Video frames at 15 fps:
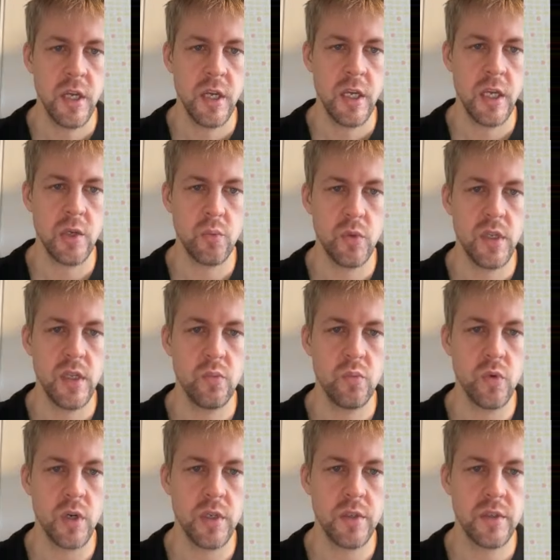and we
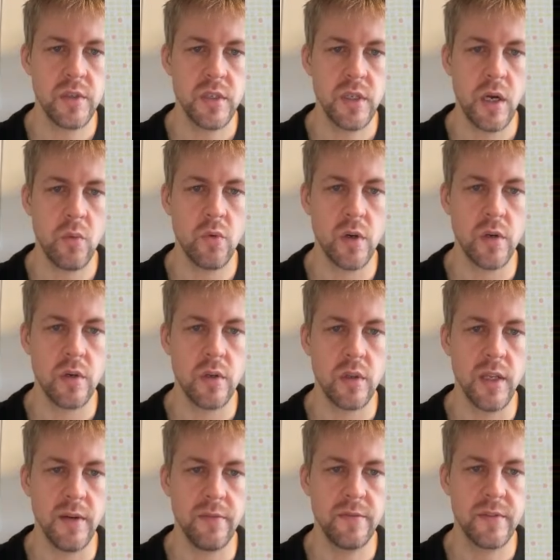want our
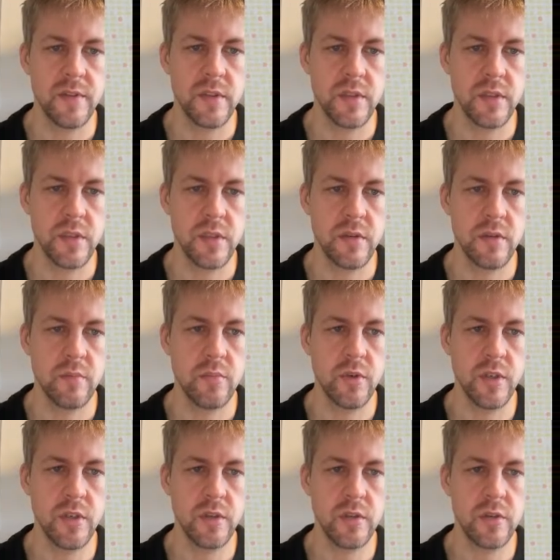left
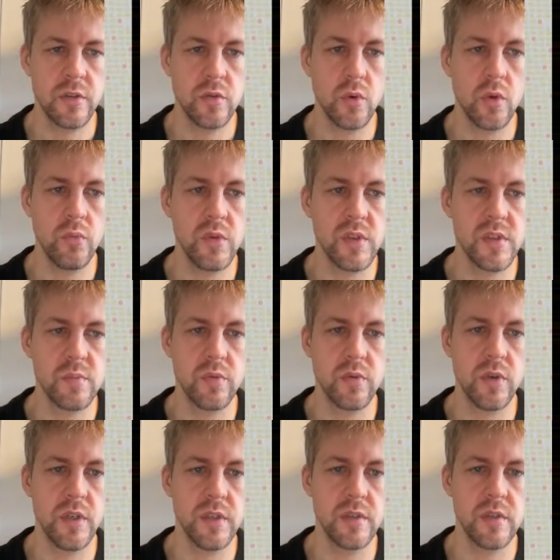pointer to always
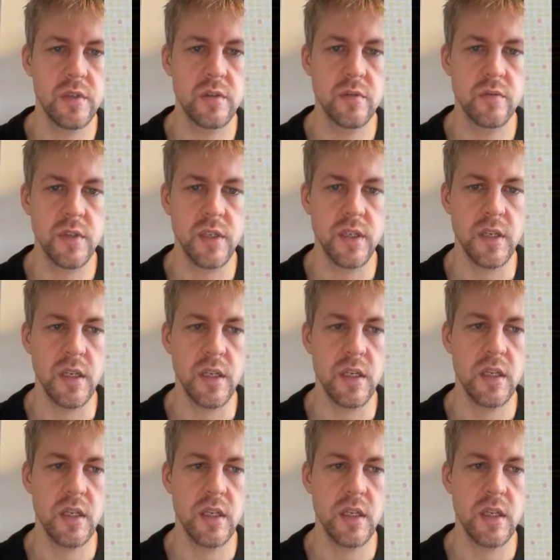point to the